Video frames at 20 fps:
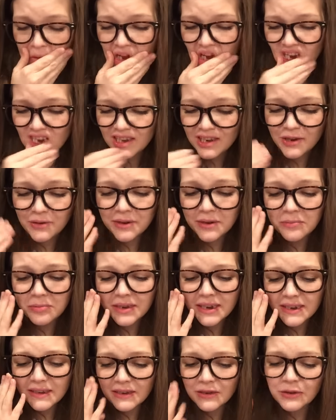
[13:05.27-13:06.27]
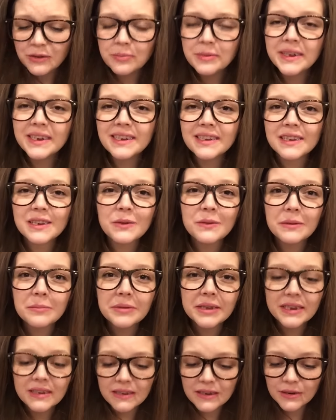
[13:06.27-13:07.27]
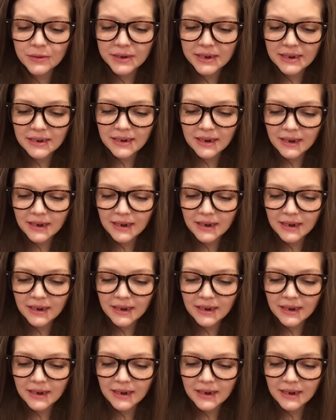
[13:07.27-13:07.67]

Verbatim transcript: Please do it, please do it, please do it, please do it.